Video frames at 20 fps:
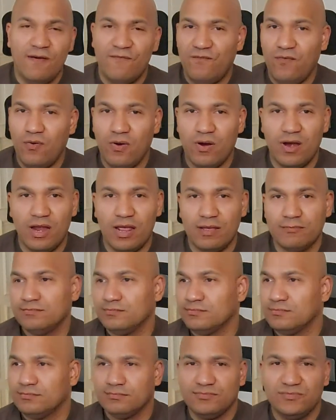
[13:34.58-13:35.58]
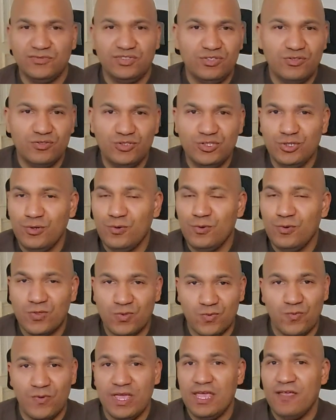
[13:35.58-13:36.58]
for 2,
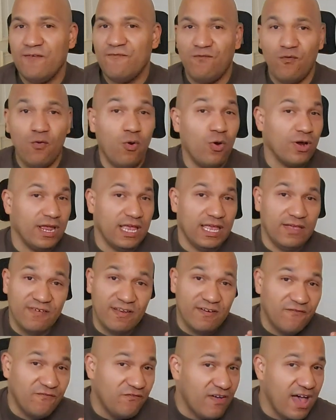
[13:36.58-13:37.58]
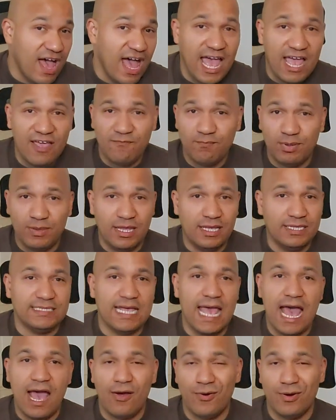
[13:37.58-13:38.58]
3, 4, even 5+
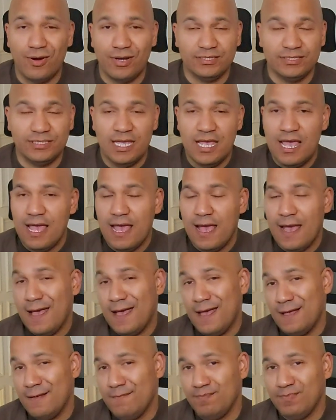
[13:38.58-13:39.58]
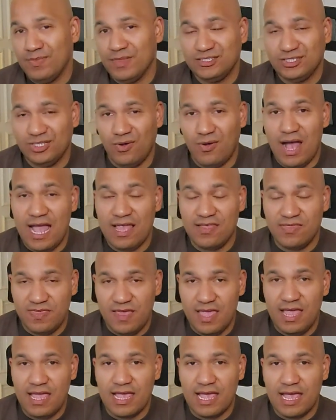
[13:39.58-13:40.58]
hours. So I
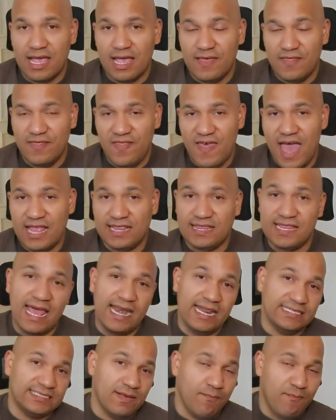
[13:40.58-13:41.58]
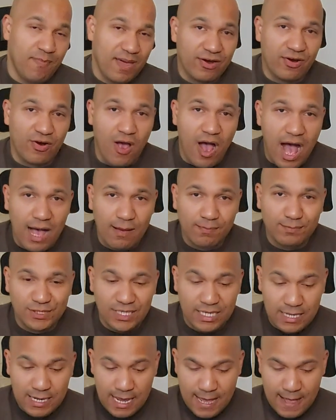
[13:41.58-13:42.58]
think that is a better
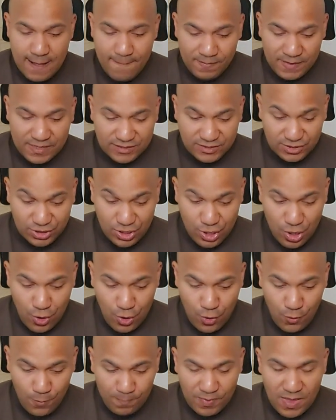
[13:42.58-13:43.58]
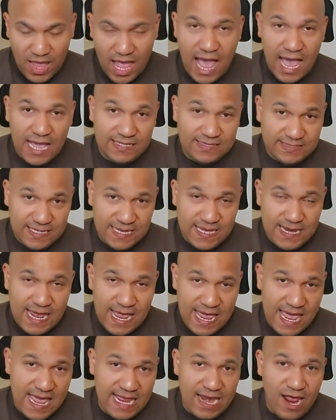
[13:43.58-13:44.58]
option. So I did
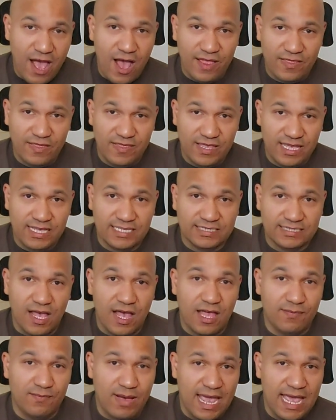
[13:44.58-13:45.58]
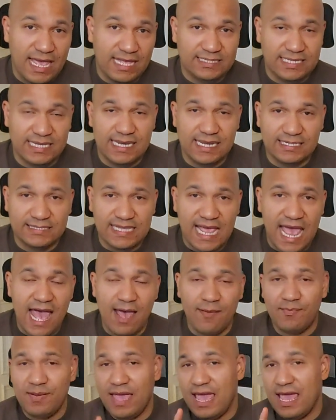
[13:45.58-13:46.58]
hit on these on my Adidas
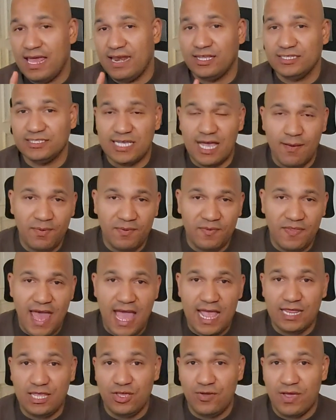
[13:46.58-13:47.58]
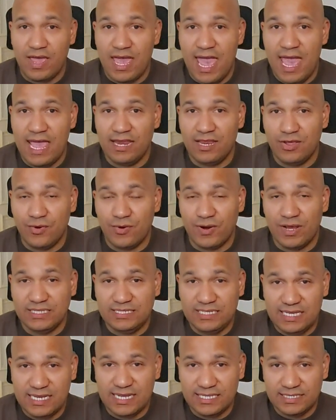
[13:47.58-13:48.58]
app, and on top of that, you get your
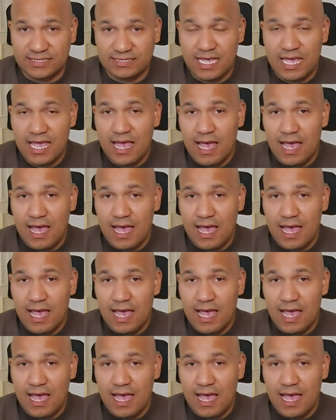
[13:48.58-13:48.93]
Adidas